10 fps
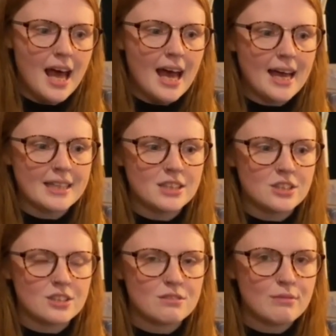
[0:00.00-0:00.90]
I
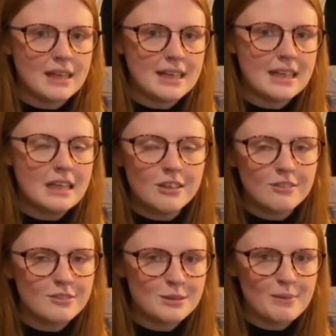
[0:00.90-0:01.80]
just really
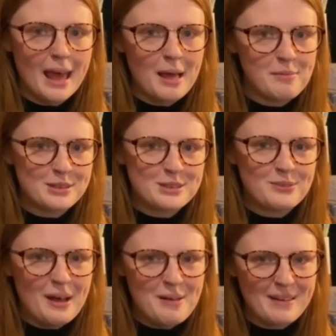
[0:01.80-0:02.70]
love to be able to
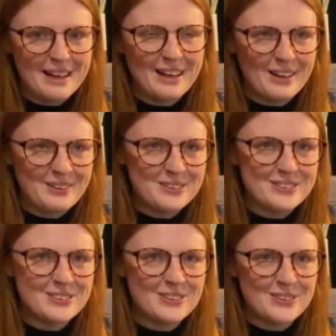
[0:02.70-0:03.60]
wear my
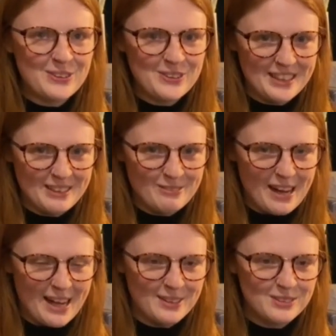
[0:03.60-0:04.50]
clothes all year
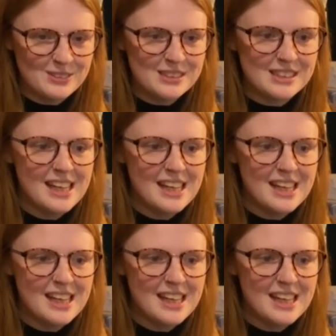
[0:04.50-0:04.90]
round.